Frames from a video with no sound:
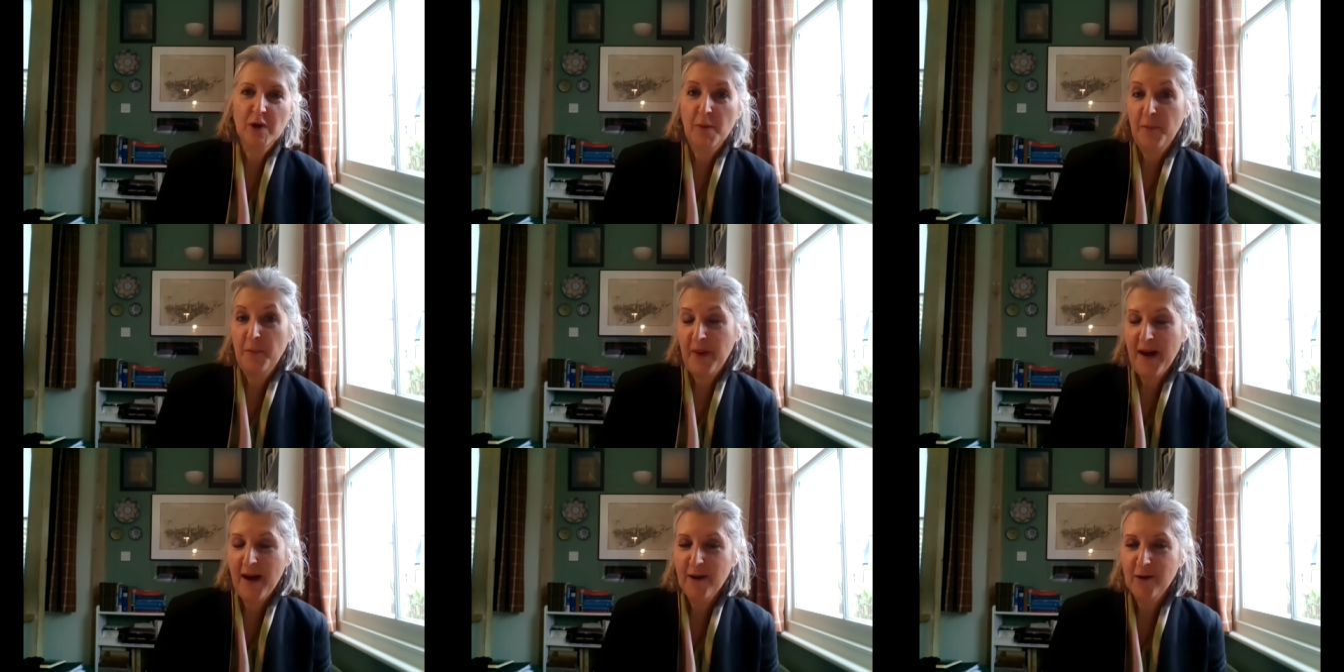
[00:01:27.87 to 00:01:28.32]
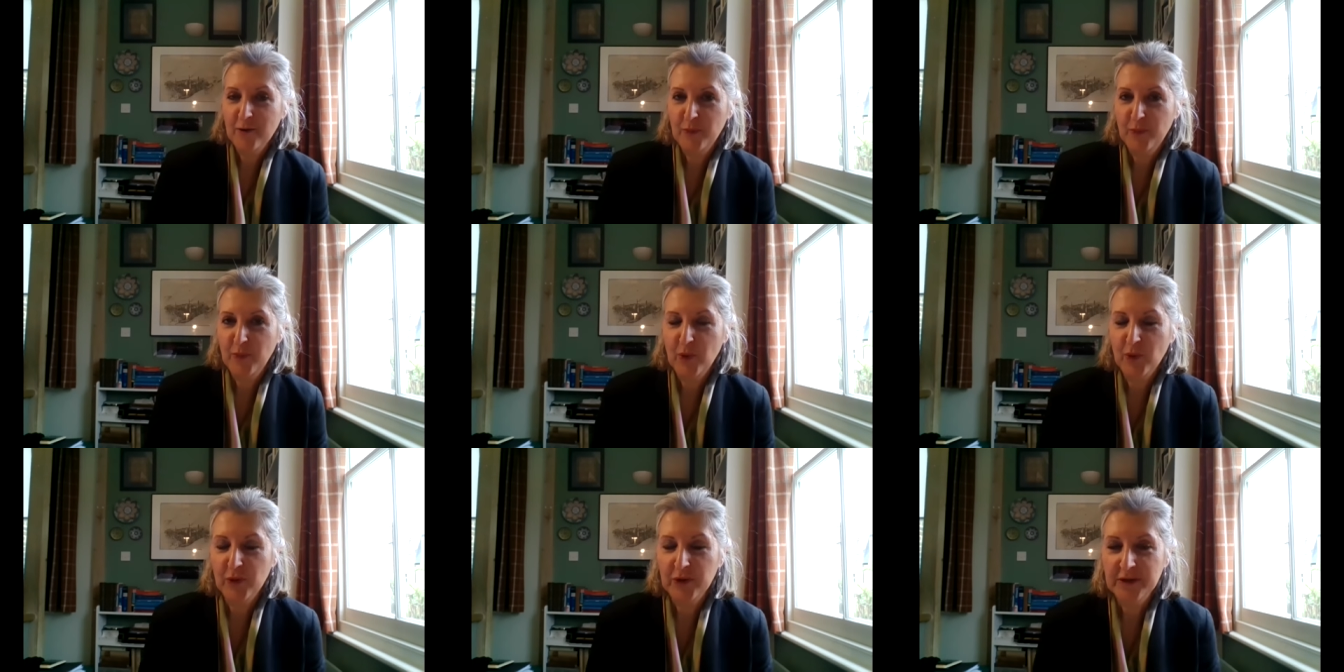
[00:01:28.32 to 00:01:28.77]
a
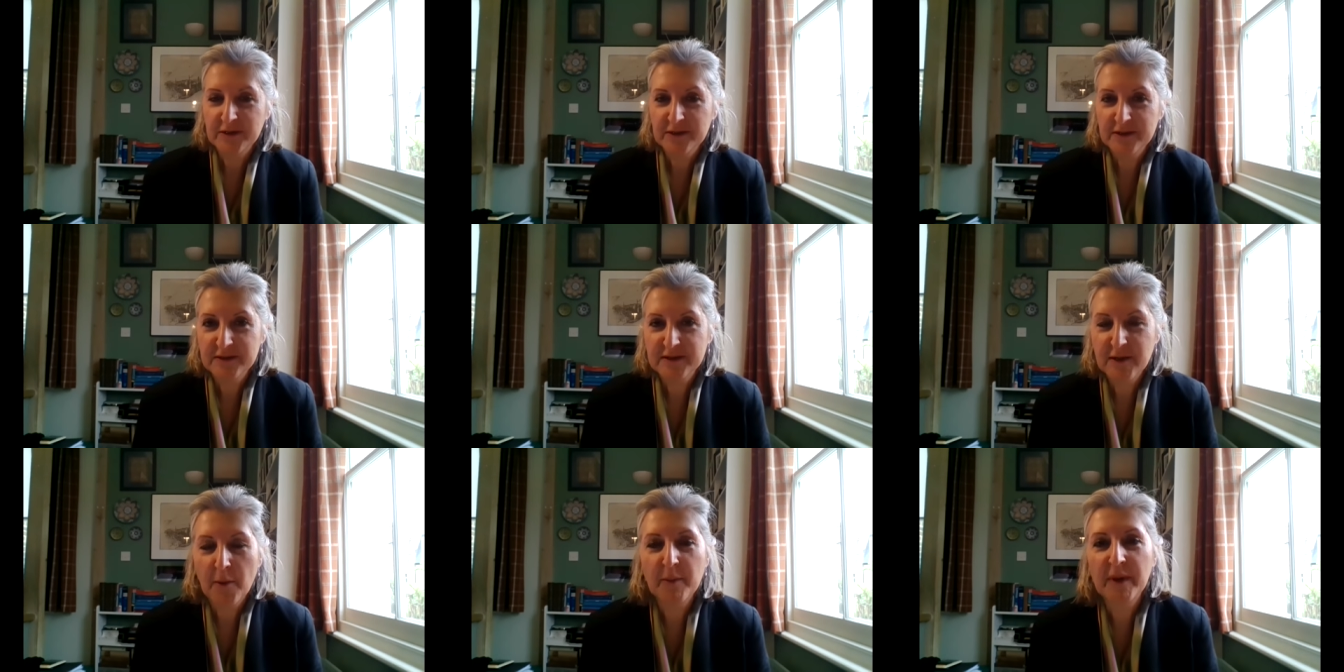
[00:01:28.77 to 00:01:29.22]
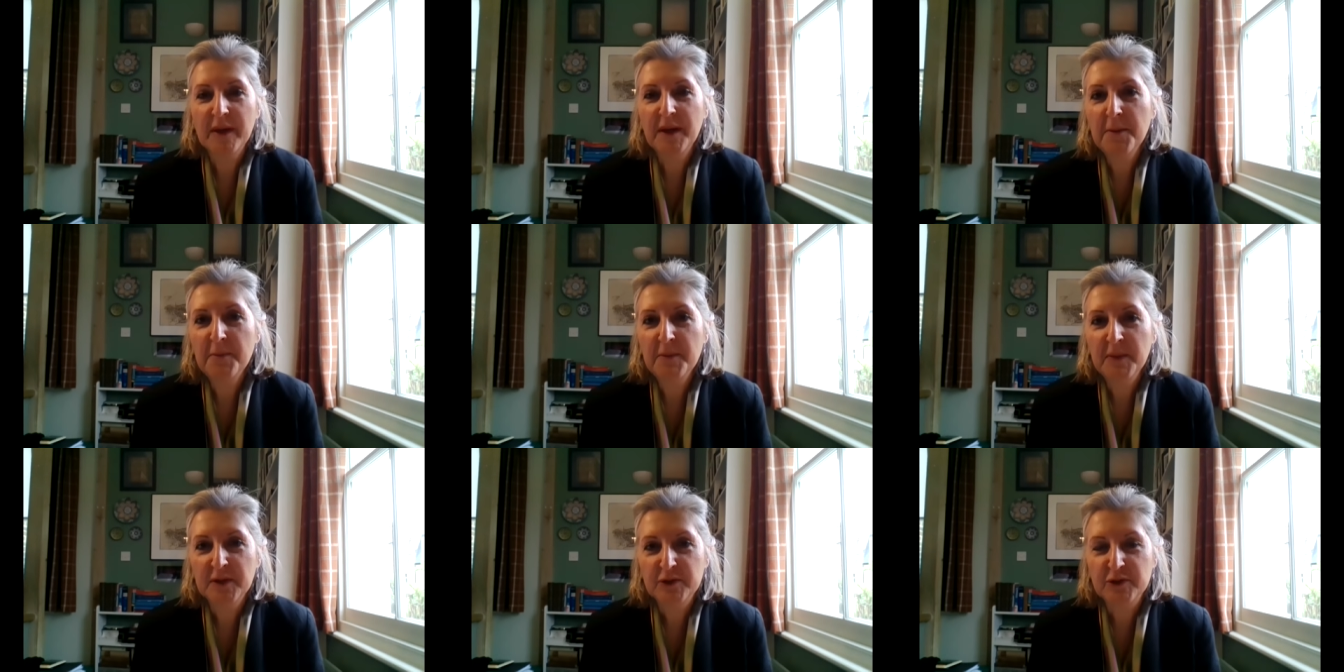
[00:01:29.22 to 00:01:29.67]
PowerPoint, some
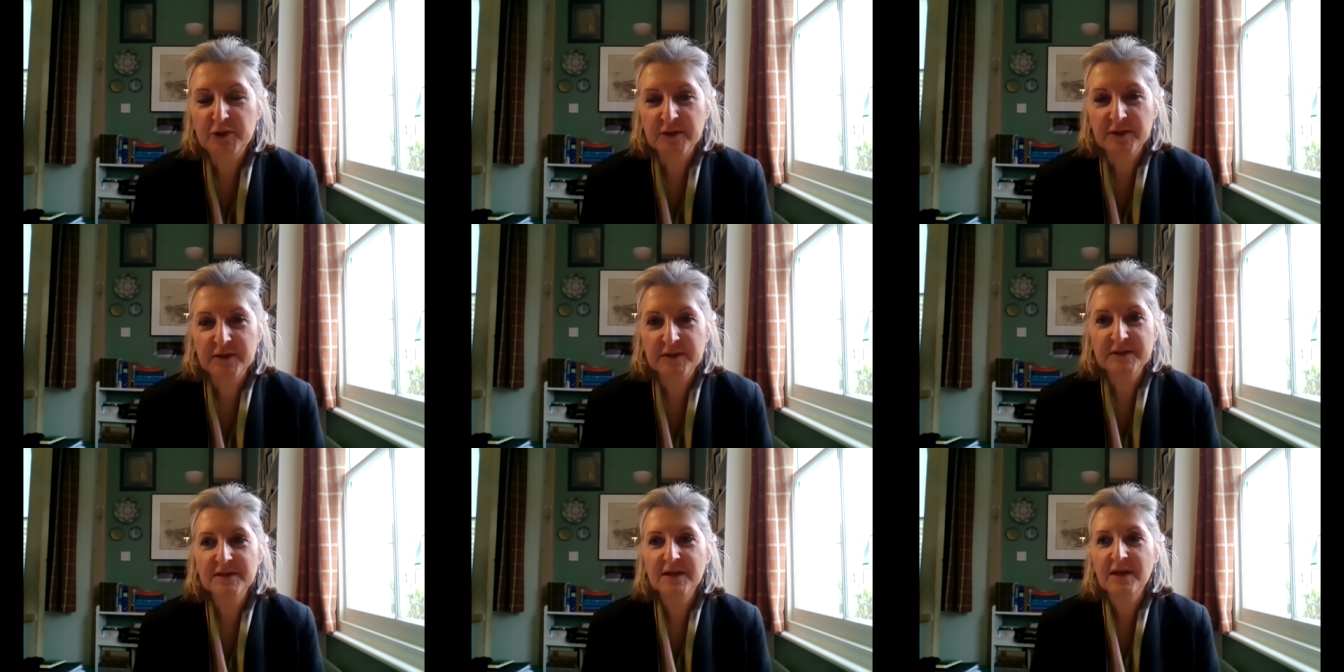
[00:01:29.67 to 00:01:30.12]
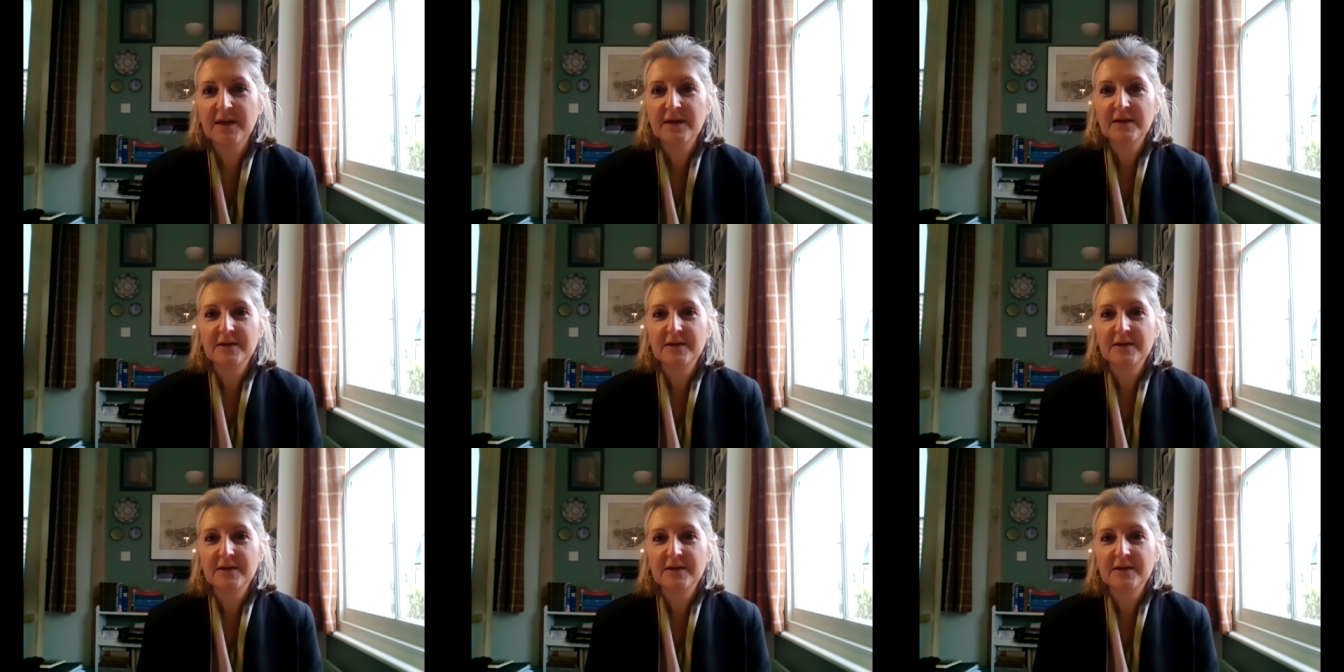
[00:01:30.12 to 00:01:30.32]
images